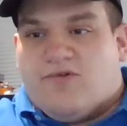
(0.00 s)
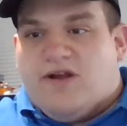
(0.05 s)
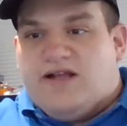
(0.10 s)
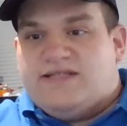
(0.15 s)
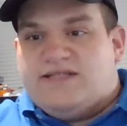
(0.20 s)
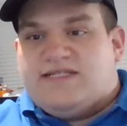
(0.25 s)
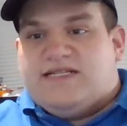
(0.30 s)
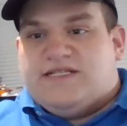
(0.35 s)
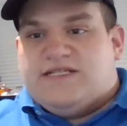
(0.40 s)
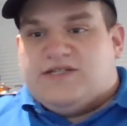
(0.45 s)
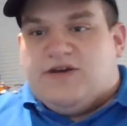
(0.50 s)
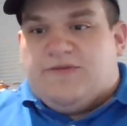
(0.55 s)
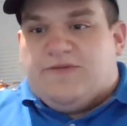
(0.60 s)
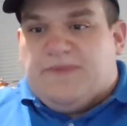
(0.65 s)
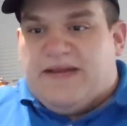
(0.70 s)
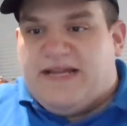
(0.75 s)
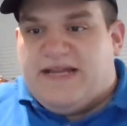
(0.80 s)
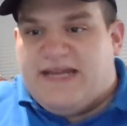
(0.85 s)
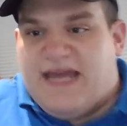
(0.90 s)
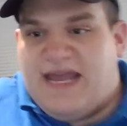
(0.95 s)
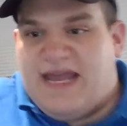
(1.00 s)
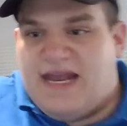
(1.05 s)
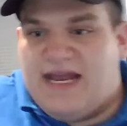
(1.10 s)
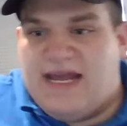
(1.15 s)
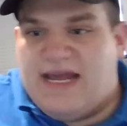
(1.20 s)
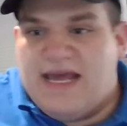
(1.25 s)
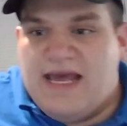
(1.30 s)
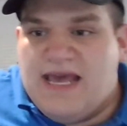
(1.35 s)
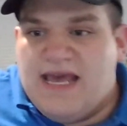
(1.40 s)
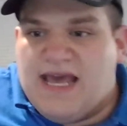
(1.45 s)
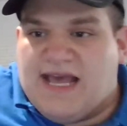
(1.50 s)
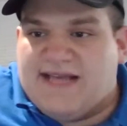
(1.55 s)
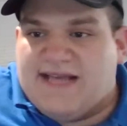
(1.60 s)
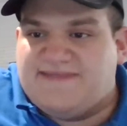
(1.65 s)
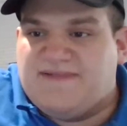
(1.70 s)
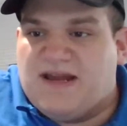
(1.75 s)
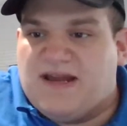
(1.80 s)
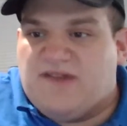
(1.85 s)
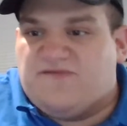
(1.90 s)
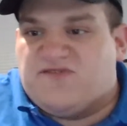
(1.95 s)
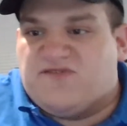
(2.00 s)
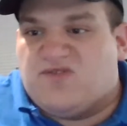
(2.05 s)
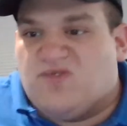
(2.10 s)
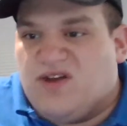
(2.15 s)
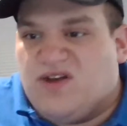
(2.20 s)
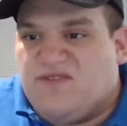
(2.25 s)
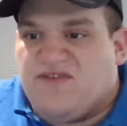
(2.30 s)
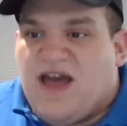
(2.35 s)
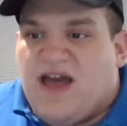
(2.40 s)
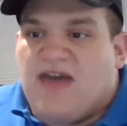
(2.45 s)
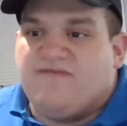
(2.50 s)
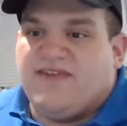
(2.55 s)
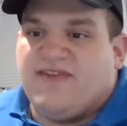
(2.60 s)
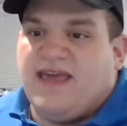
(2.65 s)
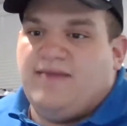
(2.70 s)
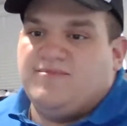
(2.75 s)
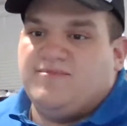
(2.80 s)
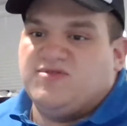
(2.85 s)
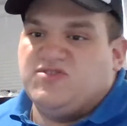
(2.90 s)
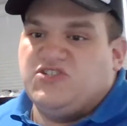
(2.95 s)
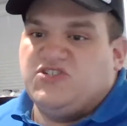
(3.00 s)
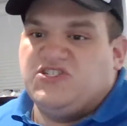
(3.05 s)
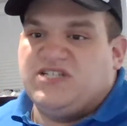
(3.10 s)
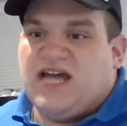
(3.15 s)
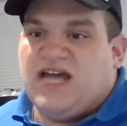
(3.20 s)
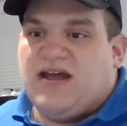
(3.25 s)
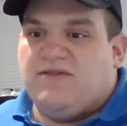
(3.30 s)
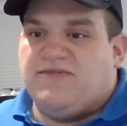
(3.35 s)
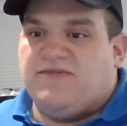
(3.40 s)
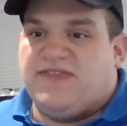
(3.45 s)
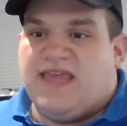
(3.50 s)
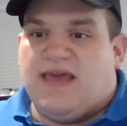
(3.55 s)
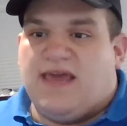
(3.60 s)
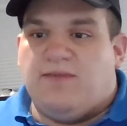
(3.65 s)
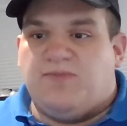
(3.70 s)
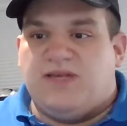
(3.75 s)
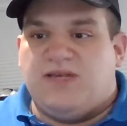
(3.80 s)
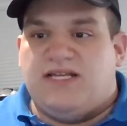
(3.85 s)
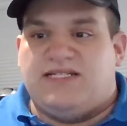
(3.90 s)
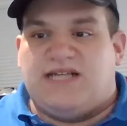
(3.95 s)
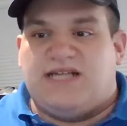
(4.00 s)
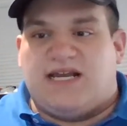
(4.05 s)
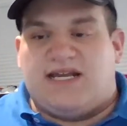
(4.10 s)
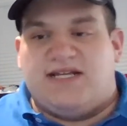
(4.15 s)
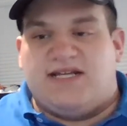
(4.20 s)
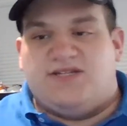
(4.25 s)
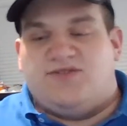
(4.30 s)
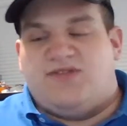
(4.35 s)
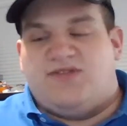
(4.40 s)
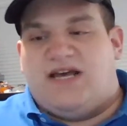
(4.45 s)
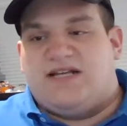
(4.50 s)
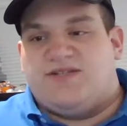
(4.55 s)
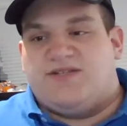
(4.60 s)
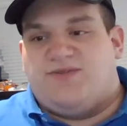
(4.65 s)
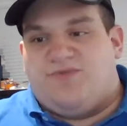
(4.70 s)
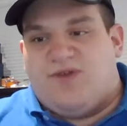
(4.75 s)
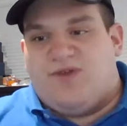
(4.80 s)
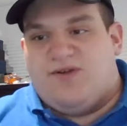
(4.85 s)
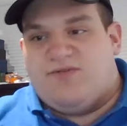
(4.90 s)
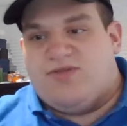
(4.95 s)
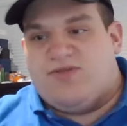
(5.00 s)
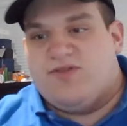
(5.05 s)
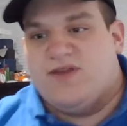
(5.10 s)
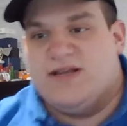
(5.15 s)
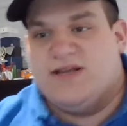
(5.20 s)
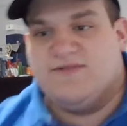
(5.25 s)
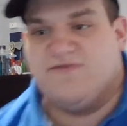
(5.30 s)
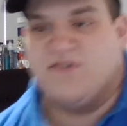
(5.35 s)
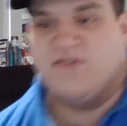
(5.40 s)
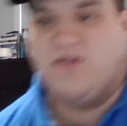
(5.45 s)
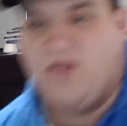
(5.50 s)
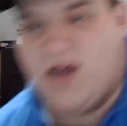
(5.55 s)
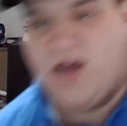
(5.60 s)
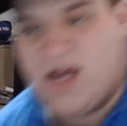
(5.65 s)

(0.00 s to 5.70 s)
run since opening day, a span of 25 games, which is tied with Dan Plesac in 2003 for